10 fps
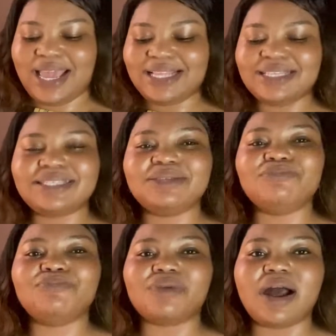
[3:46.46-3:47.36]

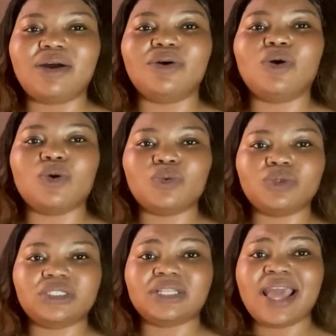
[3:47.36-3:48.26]
anything brown or
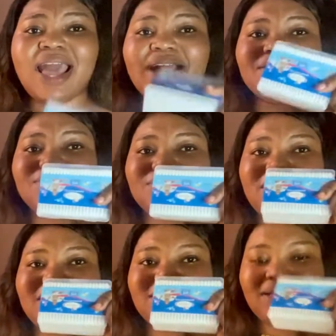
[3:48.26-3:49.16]
wooden. I just thought
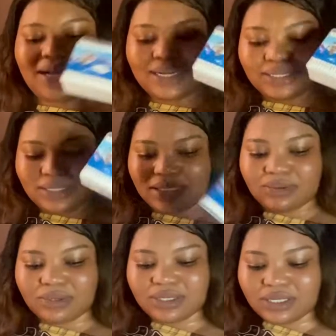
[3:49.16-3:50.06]
that to add this
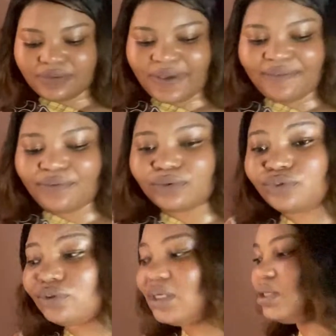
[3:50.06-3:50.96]
because it's
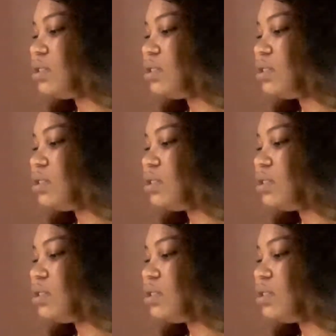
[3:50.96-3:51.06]
500.